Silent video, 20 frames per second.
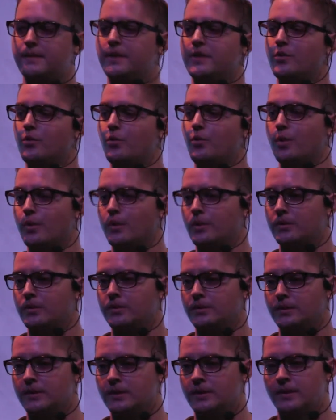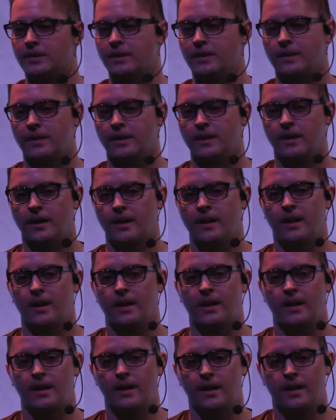the world,
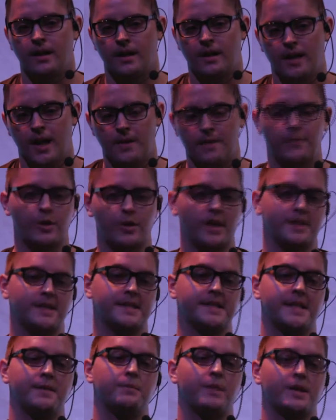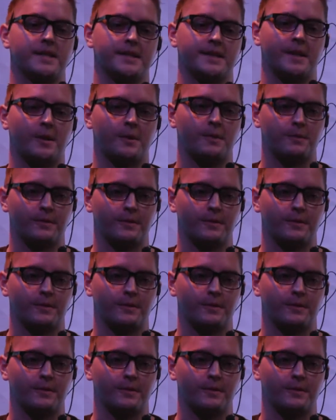I forgot to save myself,